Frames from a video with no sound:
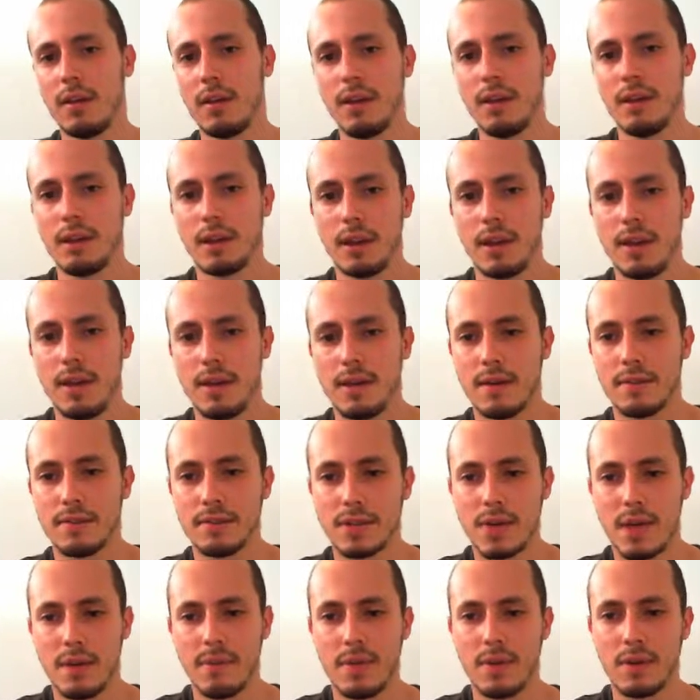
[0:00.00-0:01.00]
king
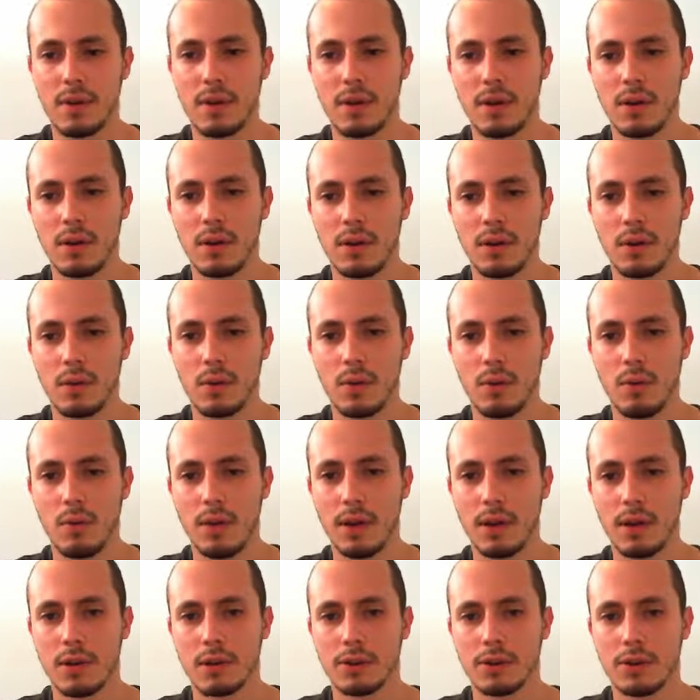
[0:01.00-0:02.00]
f7, queen
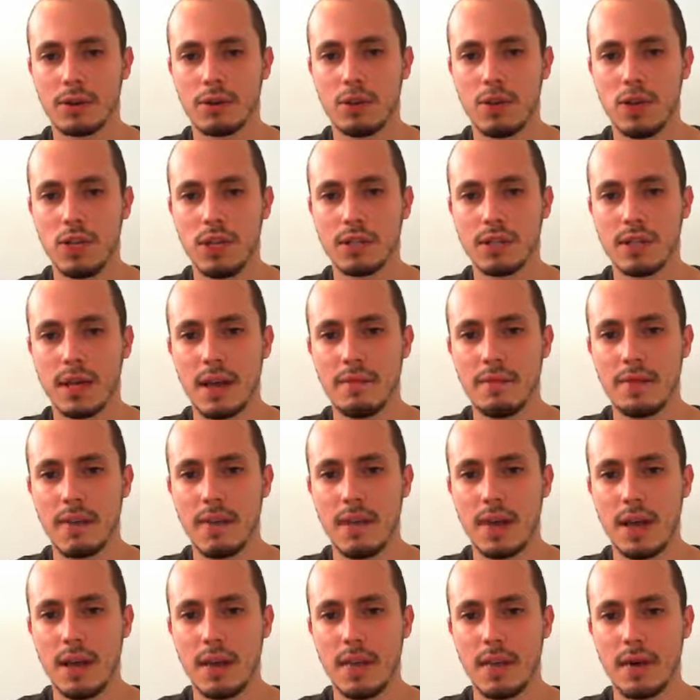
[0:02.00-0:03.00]
goes to g7,
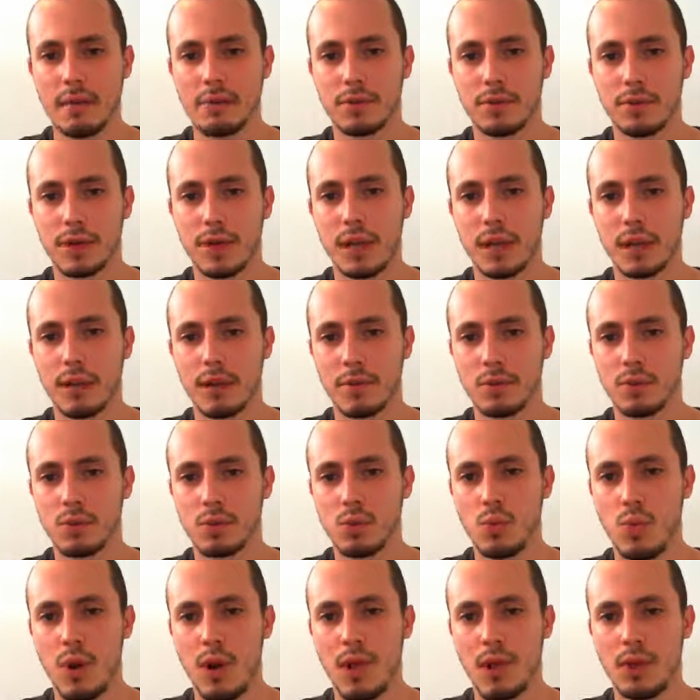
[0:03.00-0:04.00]
and after king goes
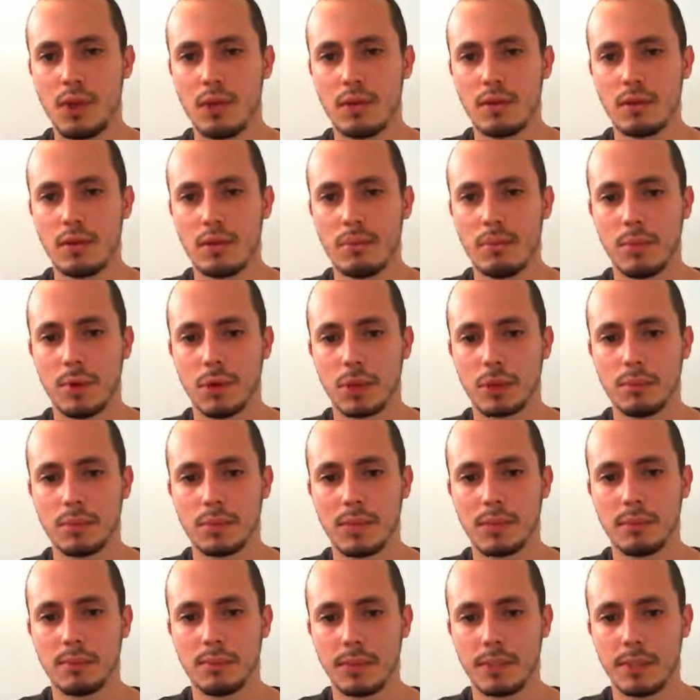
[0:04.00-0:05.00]
away, bishop
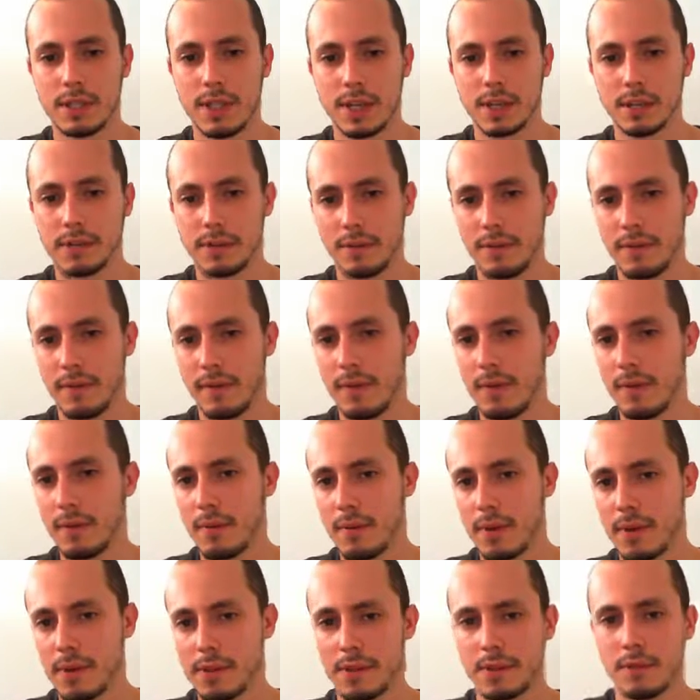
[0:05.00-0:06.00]
simply takes on
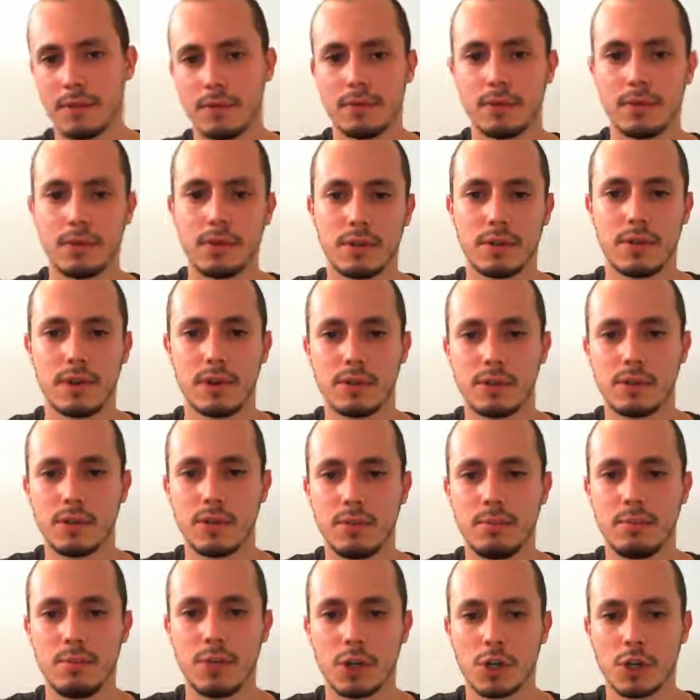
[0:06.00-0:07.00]
c3. So as you can see,
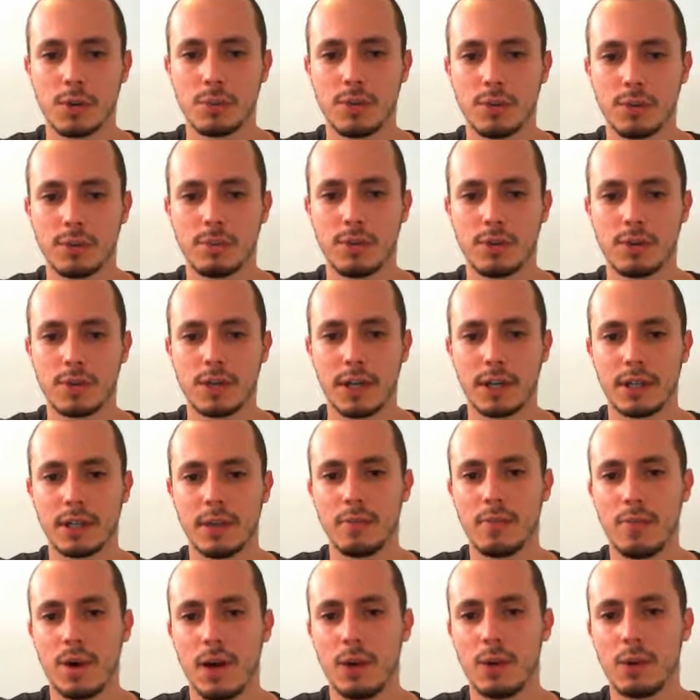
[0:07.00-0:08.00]
bishop is protected
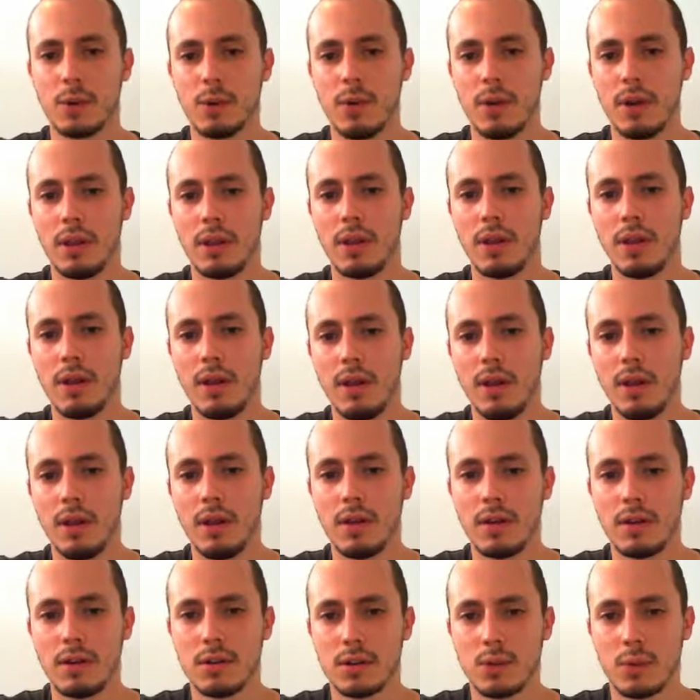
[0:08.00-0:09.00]
by the queen.
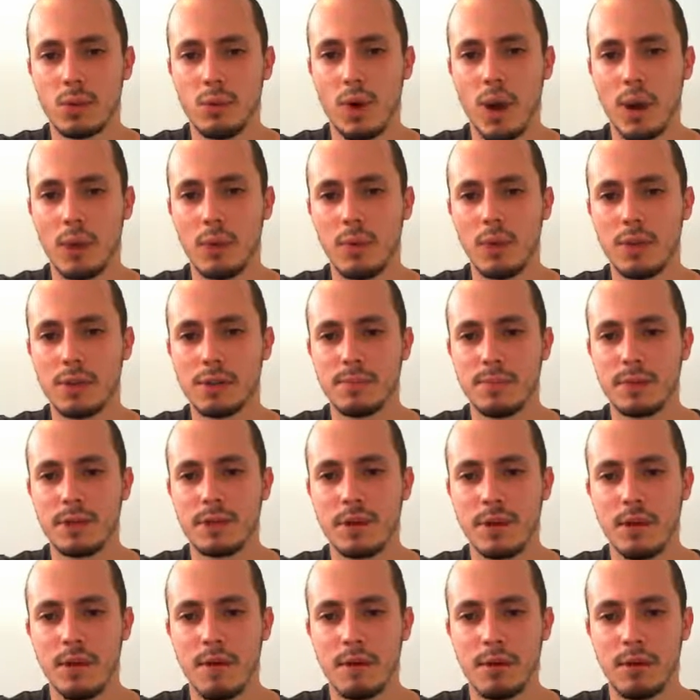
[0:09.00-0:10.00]
So white wins
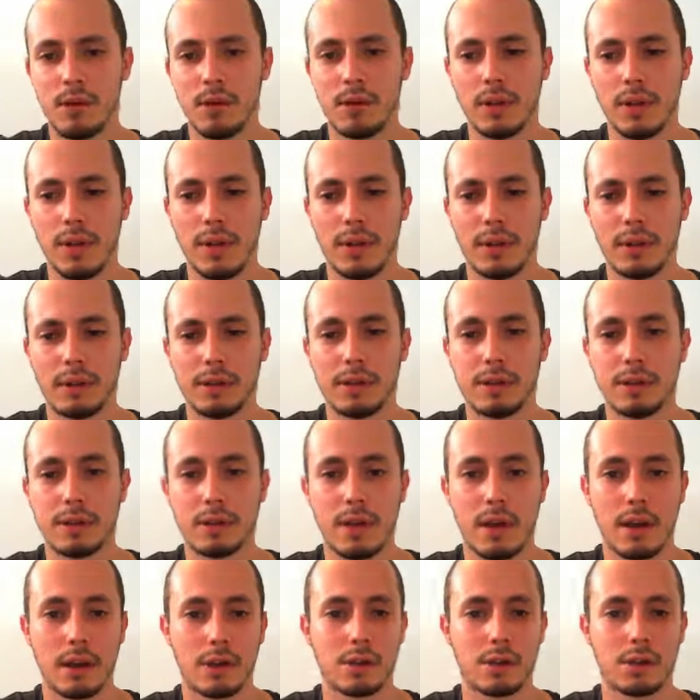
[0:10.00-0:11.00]
material and
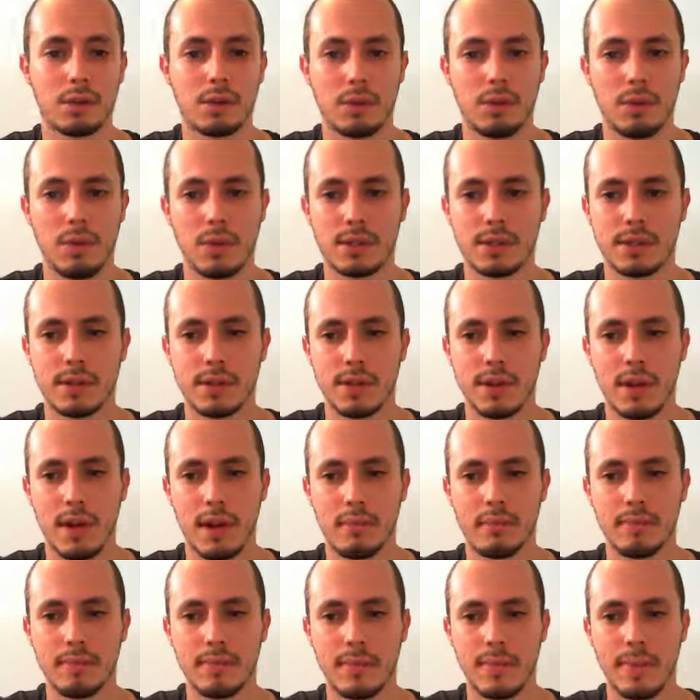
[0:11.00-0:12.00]
actually wins the game.
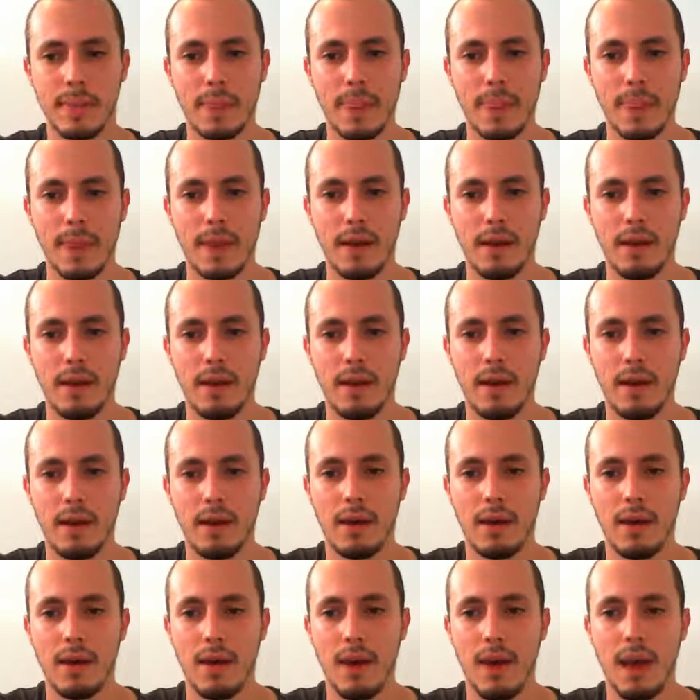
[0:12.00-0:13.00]

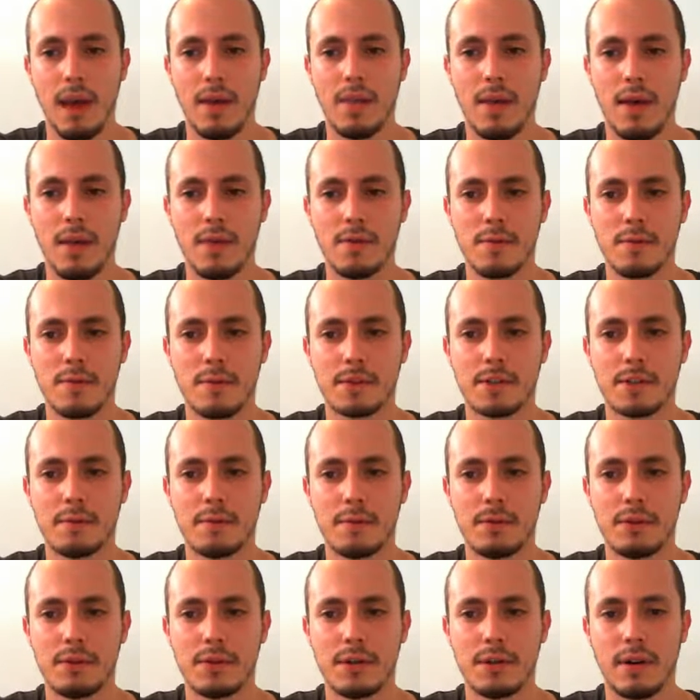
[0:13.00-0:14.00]
Another
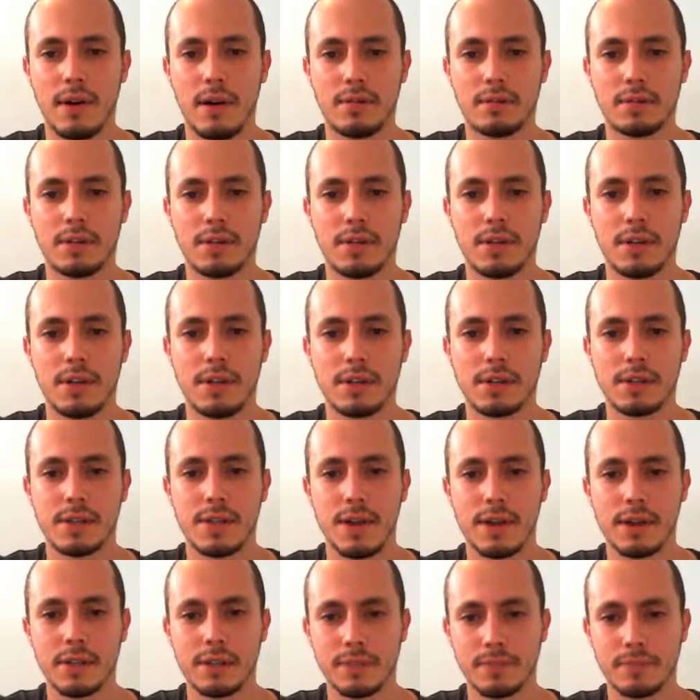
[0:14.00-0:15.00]
possibility after e6